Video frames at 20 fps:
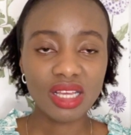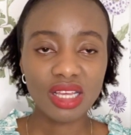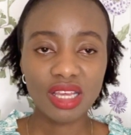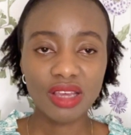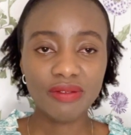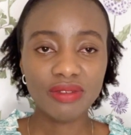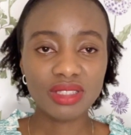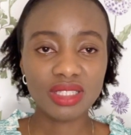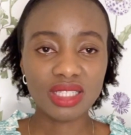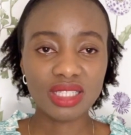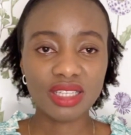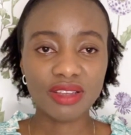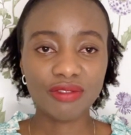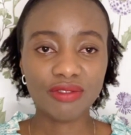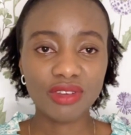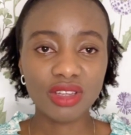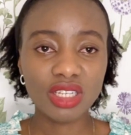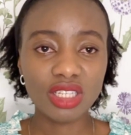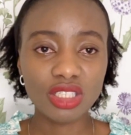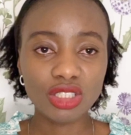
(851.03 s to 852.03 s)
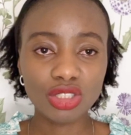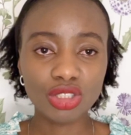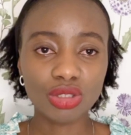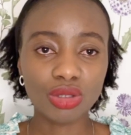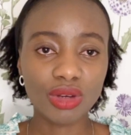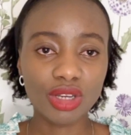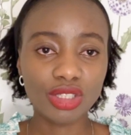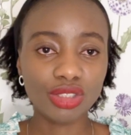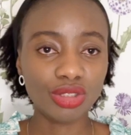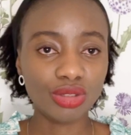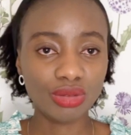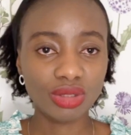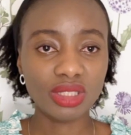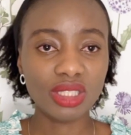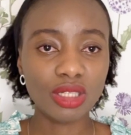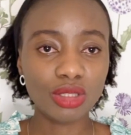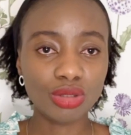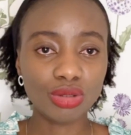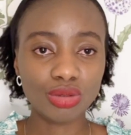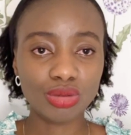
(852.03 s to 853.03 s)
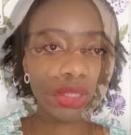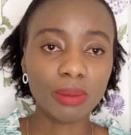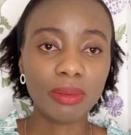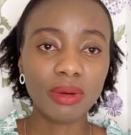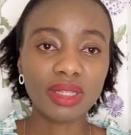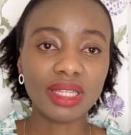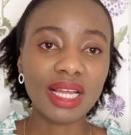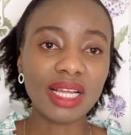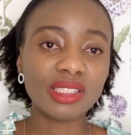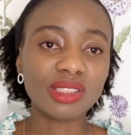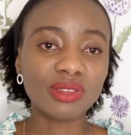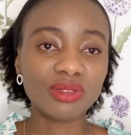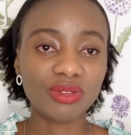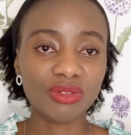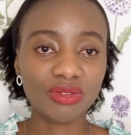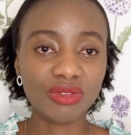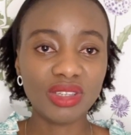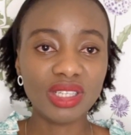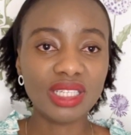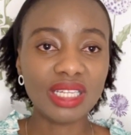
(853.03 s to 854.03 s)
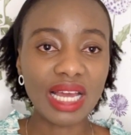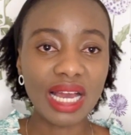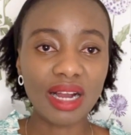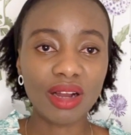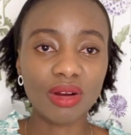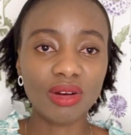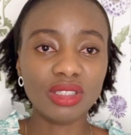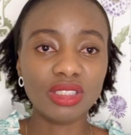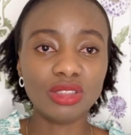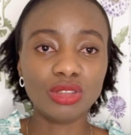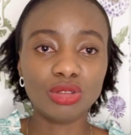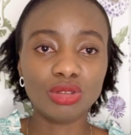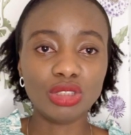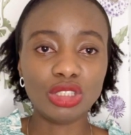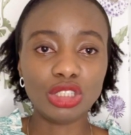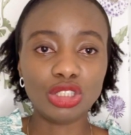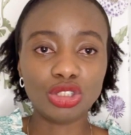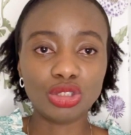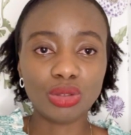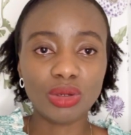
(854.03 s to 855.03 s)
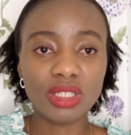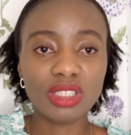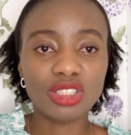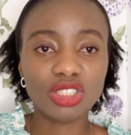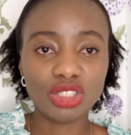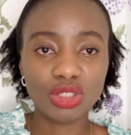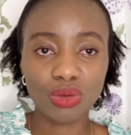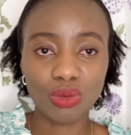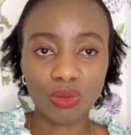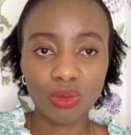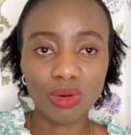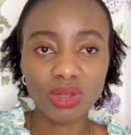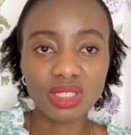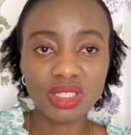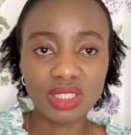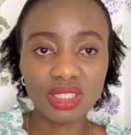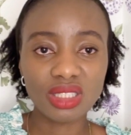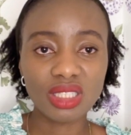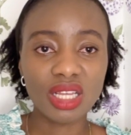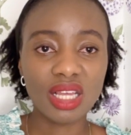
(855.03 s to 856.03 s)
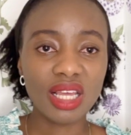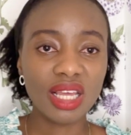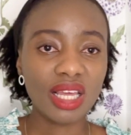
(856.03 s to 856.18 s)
If it is a feeding choice, you say to support her to feed according to the choice she wants.